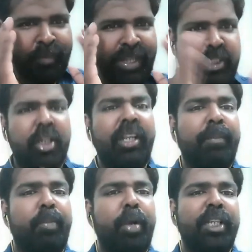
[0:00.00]

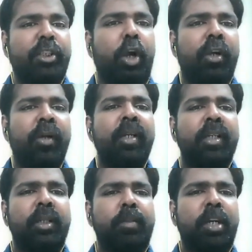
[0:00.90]
majorly based on
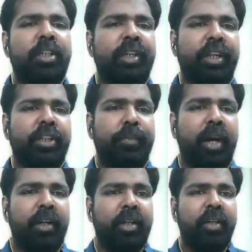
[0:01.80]
the British literature
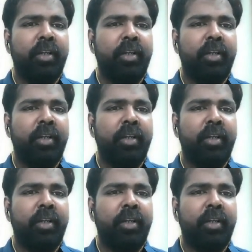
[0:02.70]
part.